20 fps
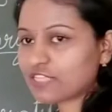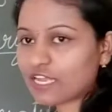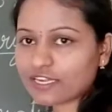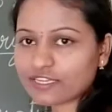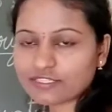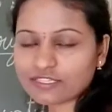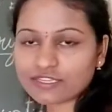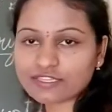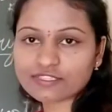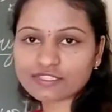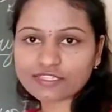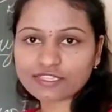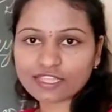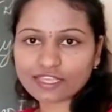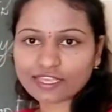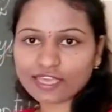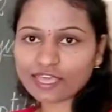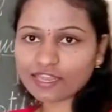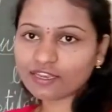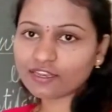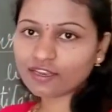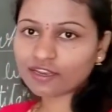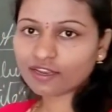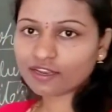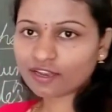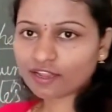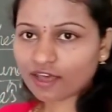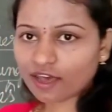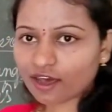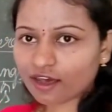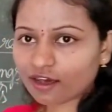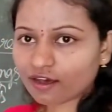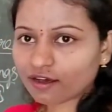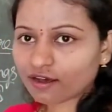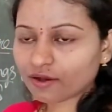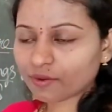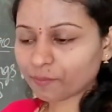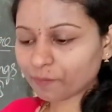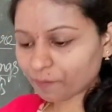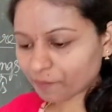That is the reason they
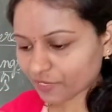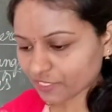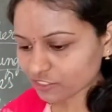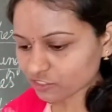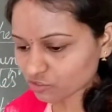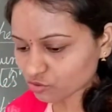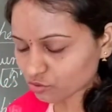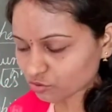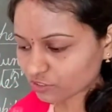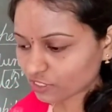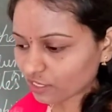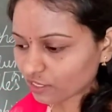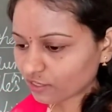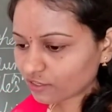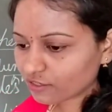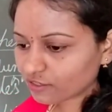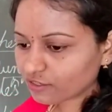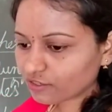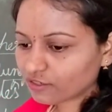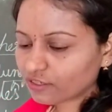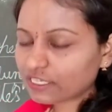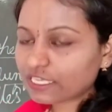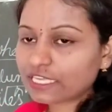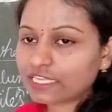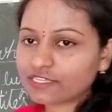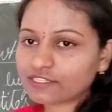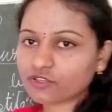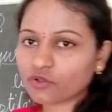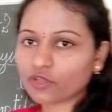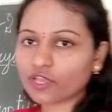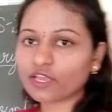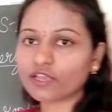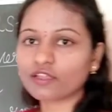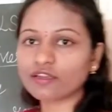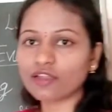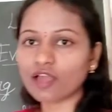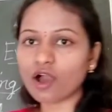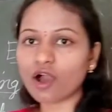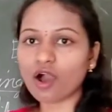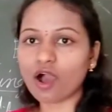can breathe through the gills.
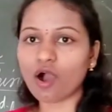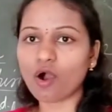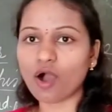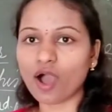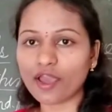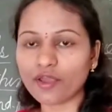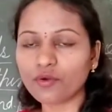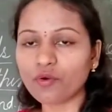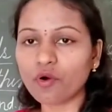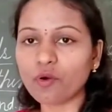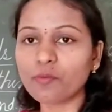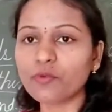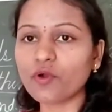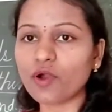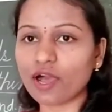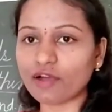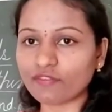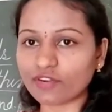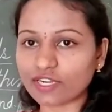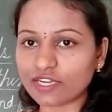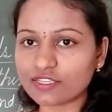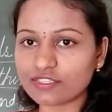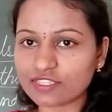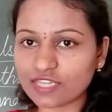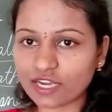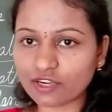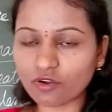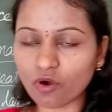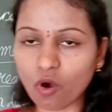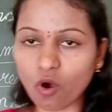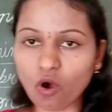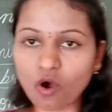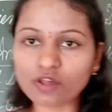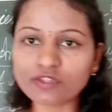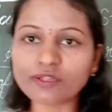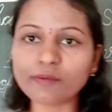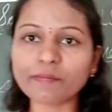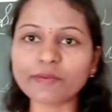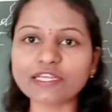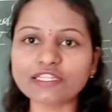Okay, now I hope you have understand
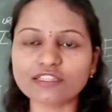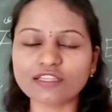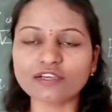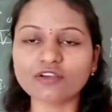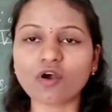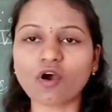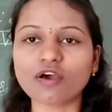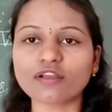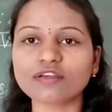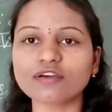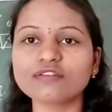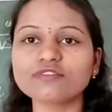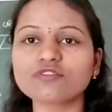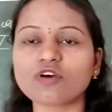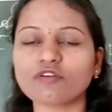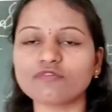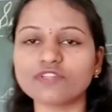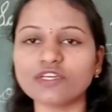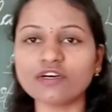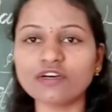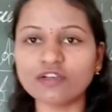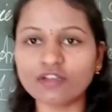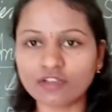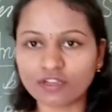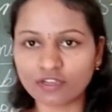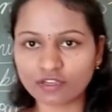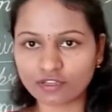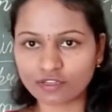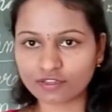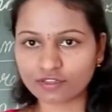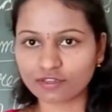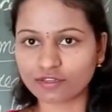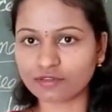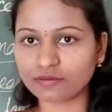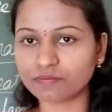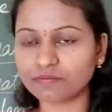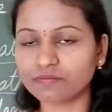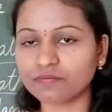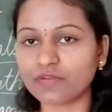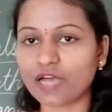all the breathing organs of the
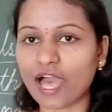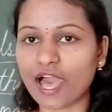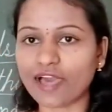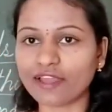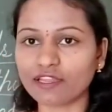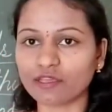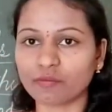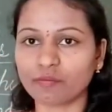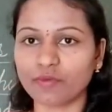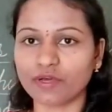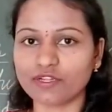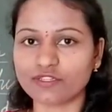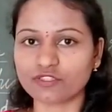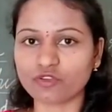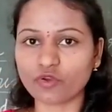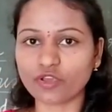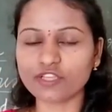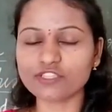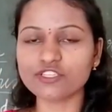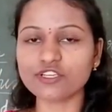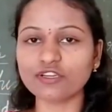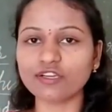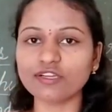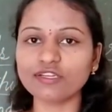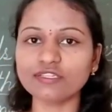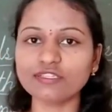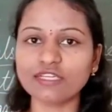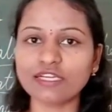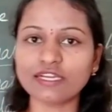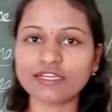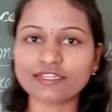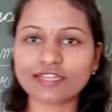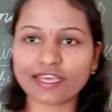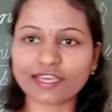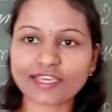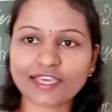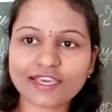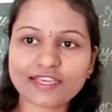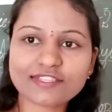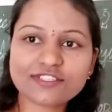animals. Okay children,
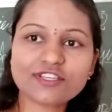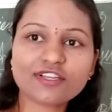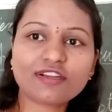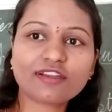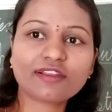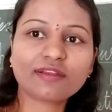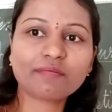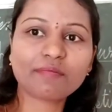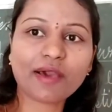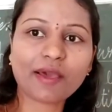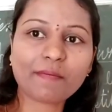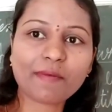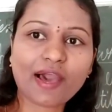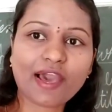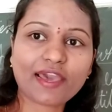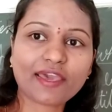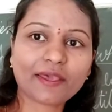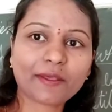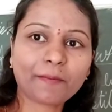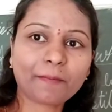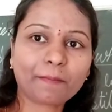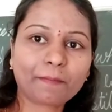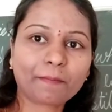take care children, bye bye.